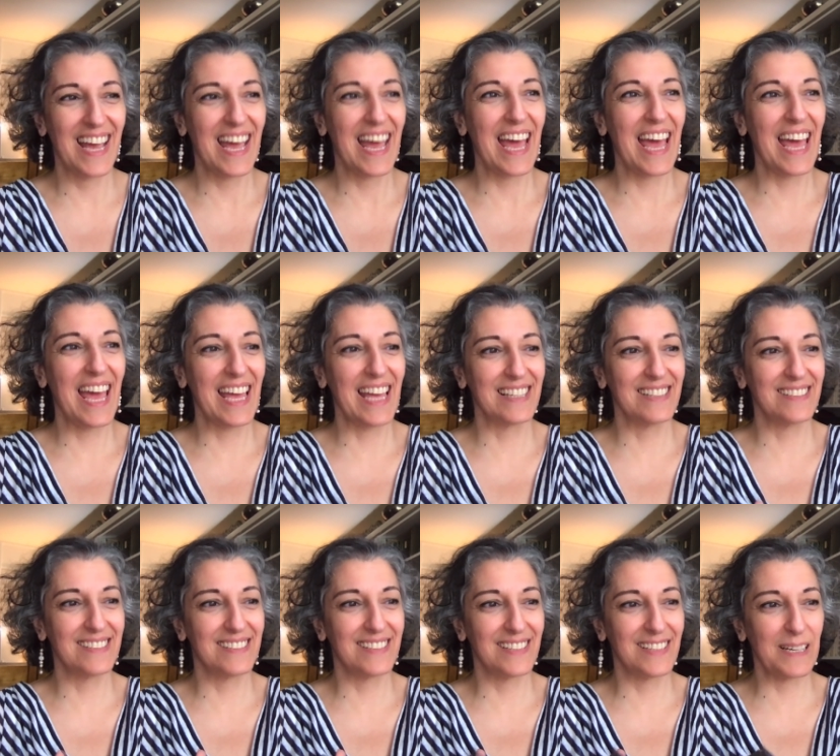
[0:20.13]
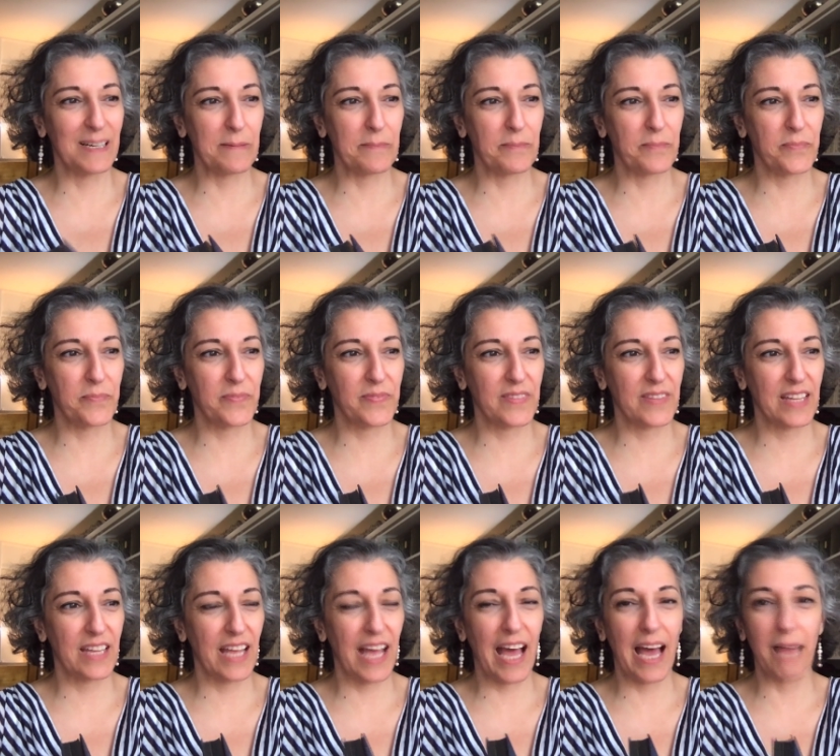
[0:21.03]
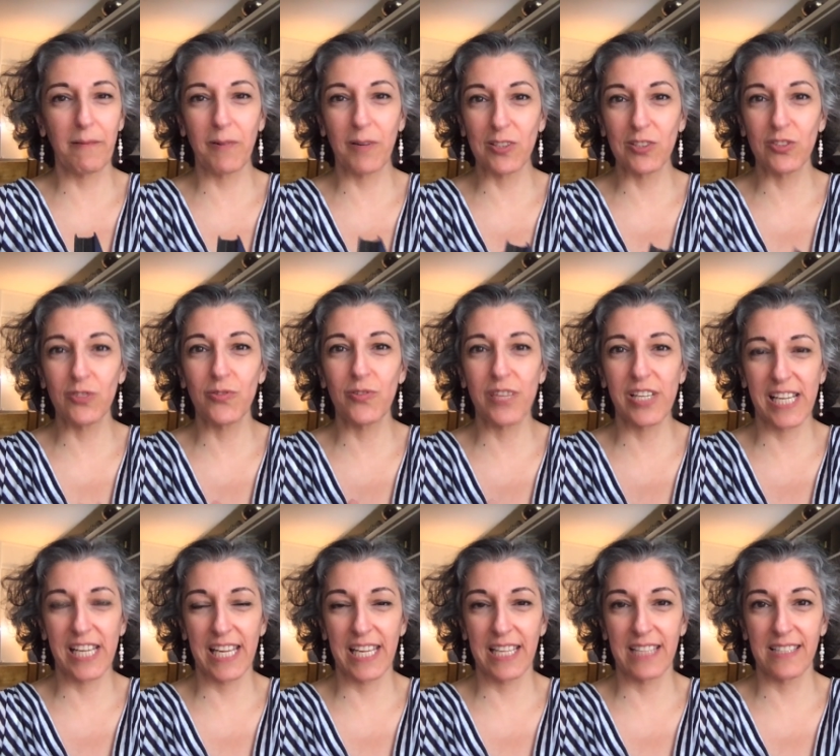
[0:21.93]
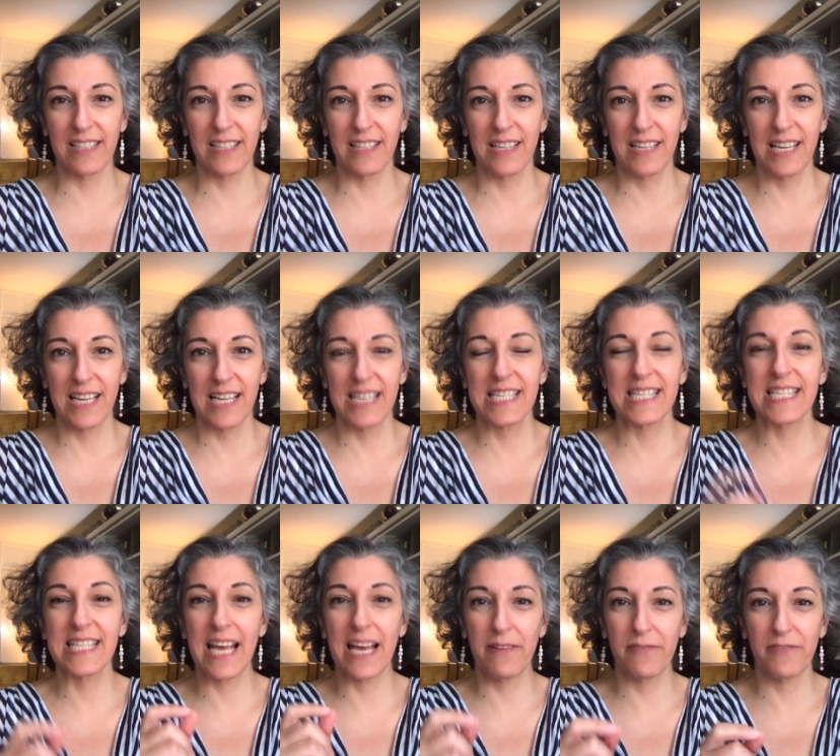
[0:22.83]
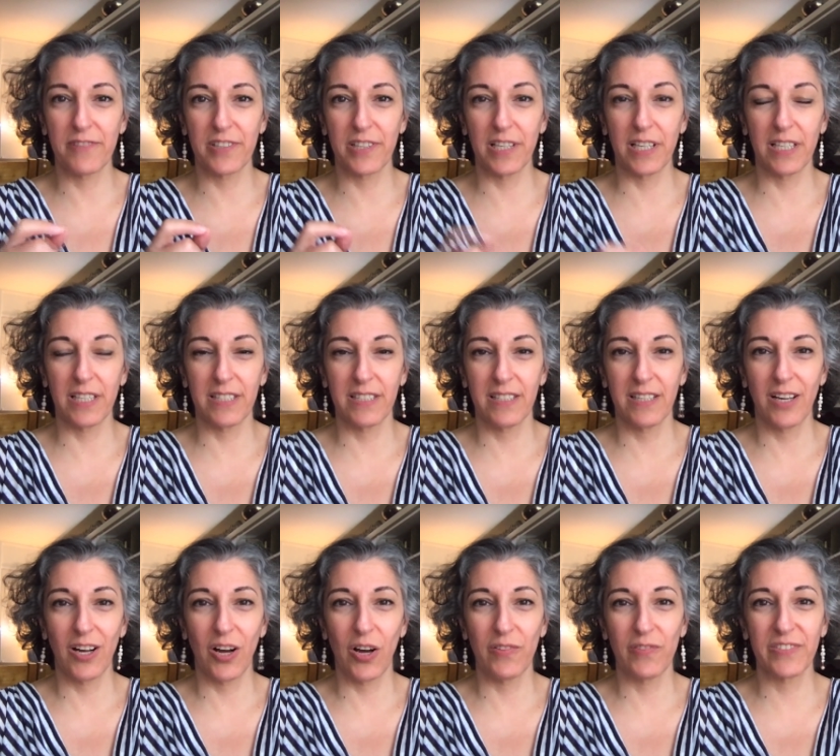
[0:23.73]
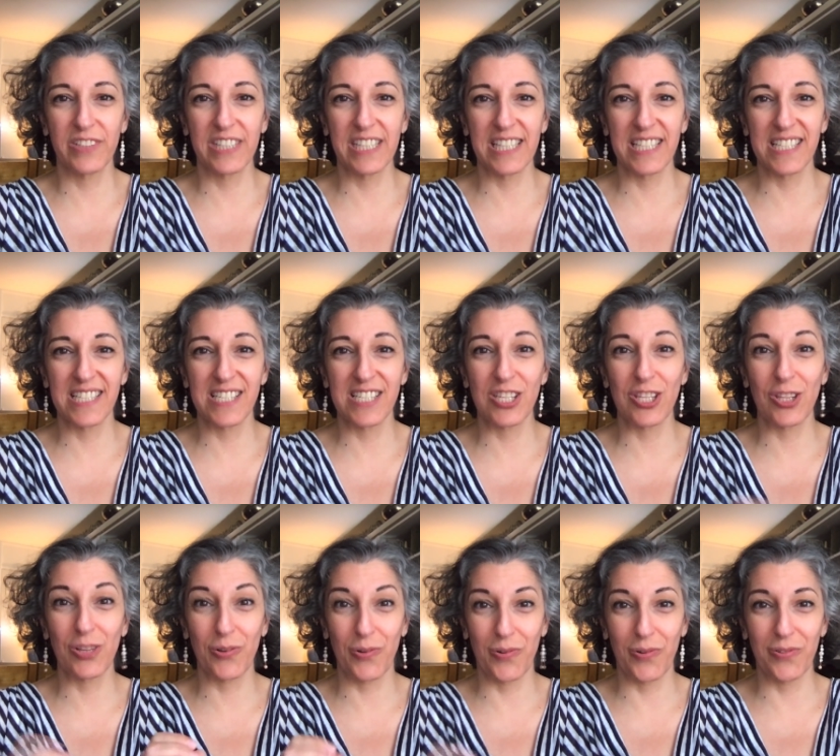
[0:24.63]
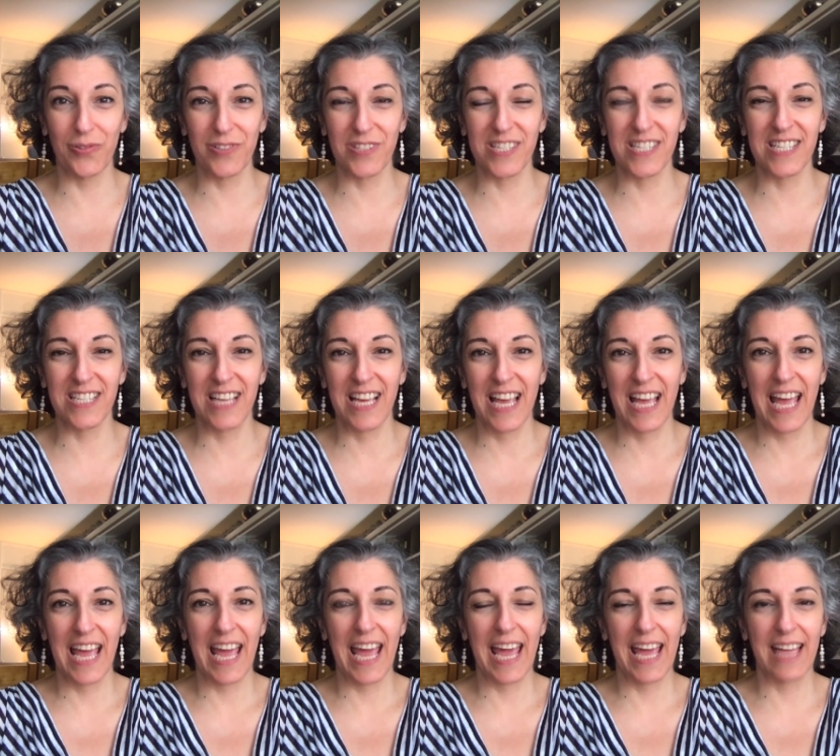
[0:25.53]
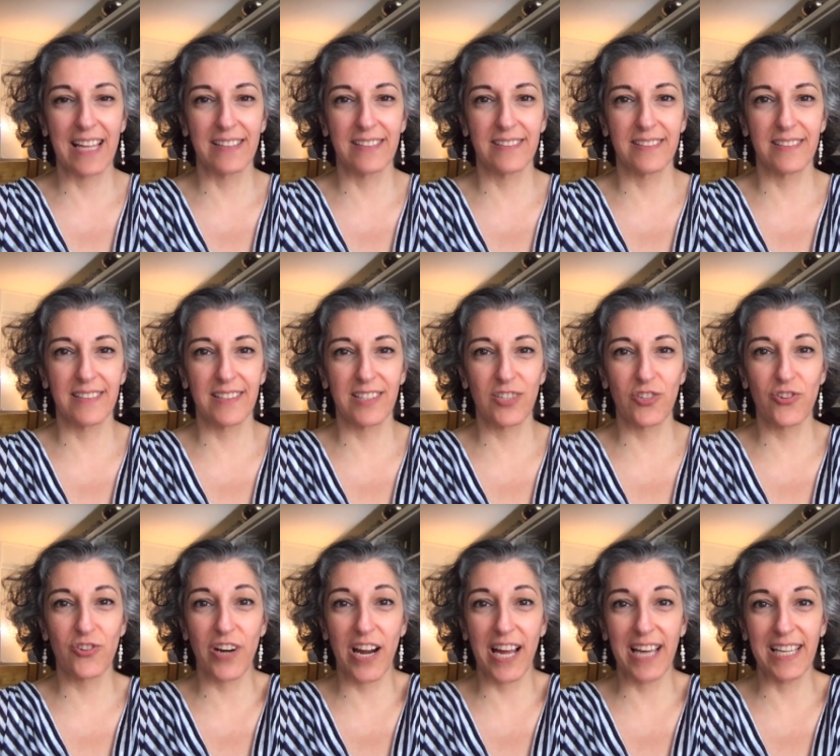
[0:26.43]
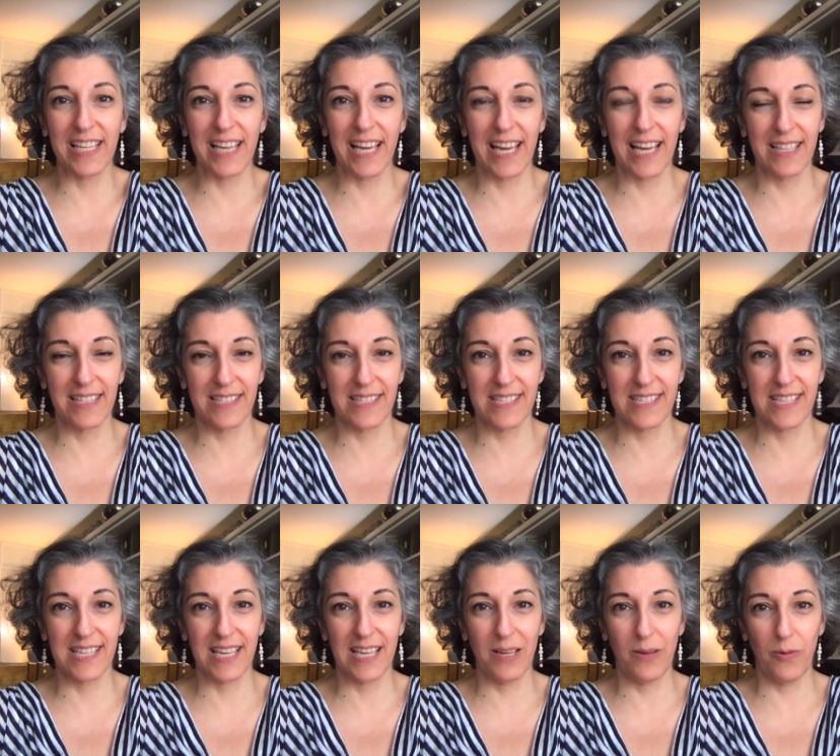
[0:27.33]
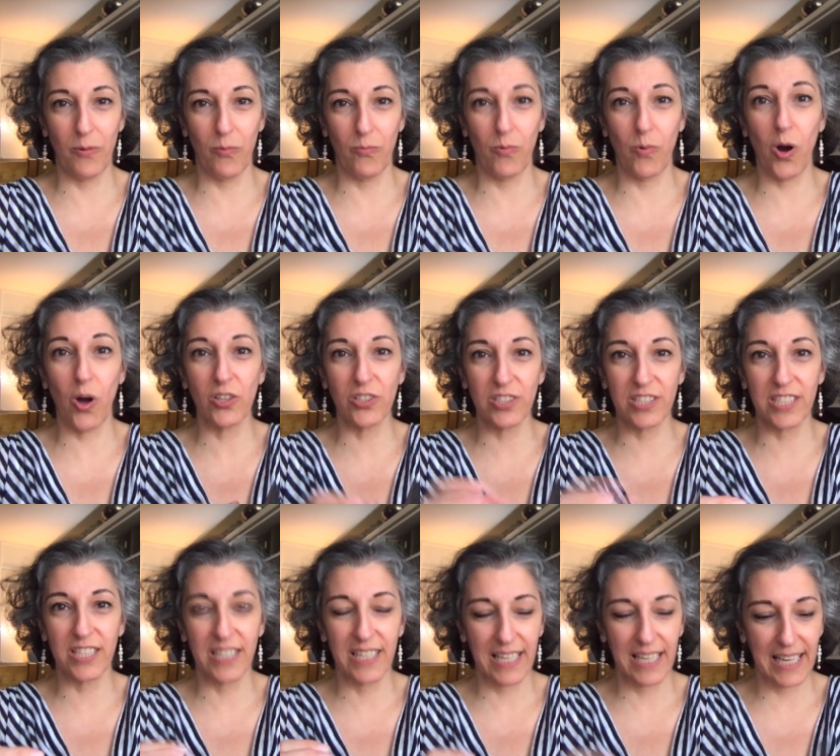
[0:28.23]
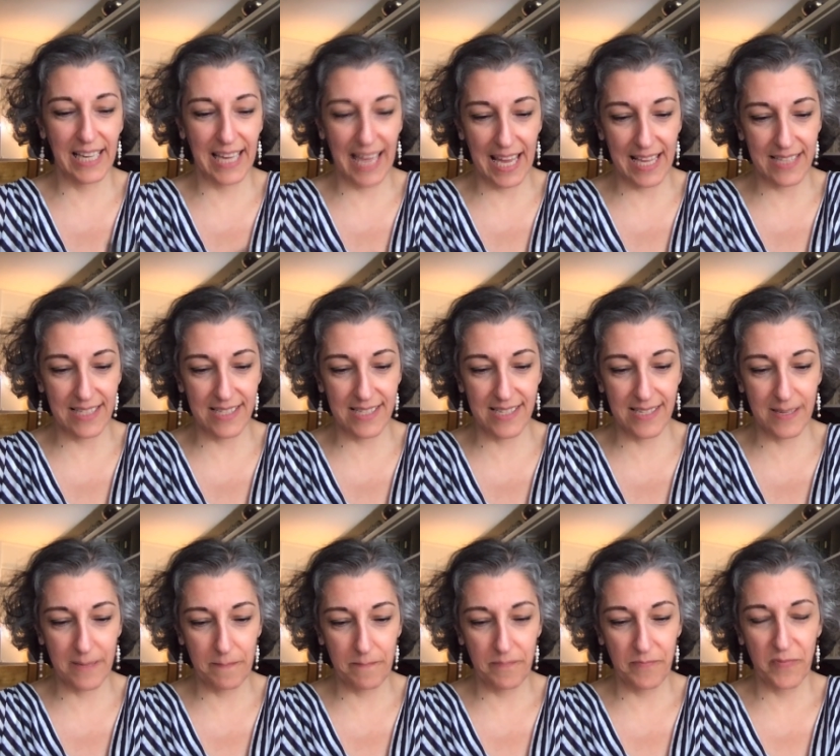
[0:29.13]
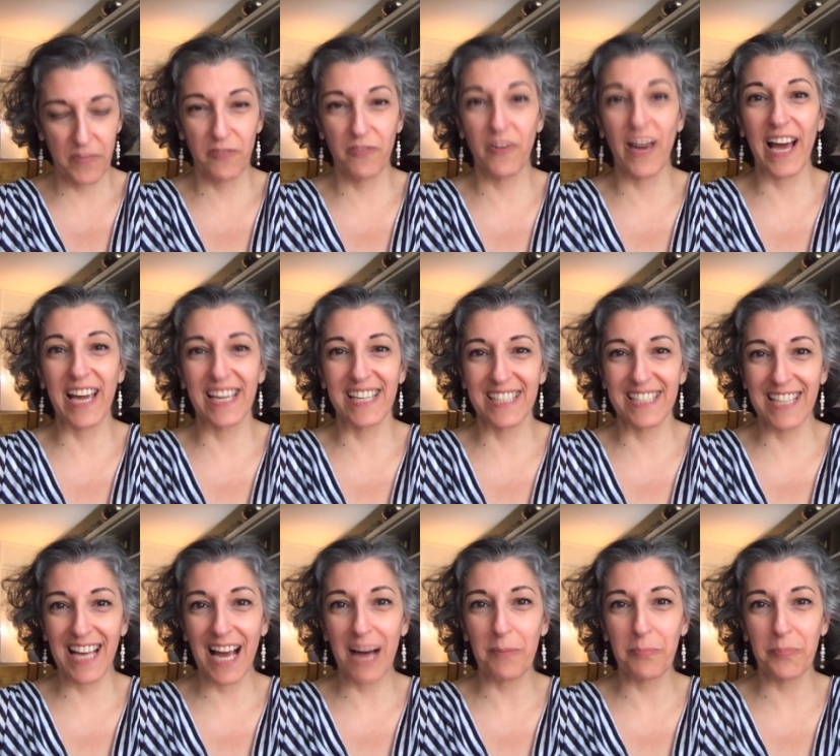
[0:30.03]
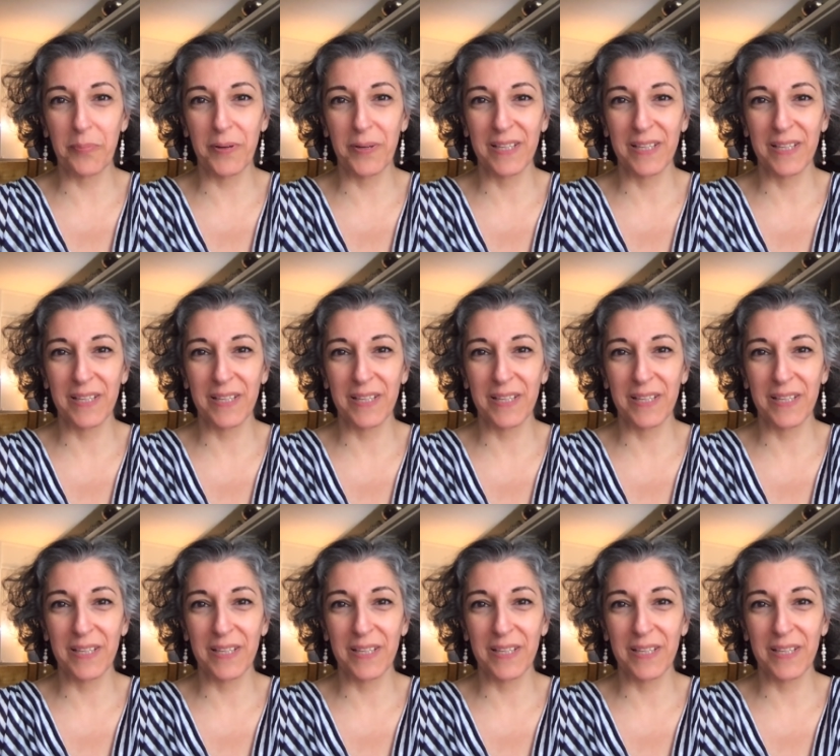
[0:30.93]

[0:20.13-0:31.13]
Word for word: And I want to read several of these thoughts and try and see what gets fired up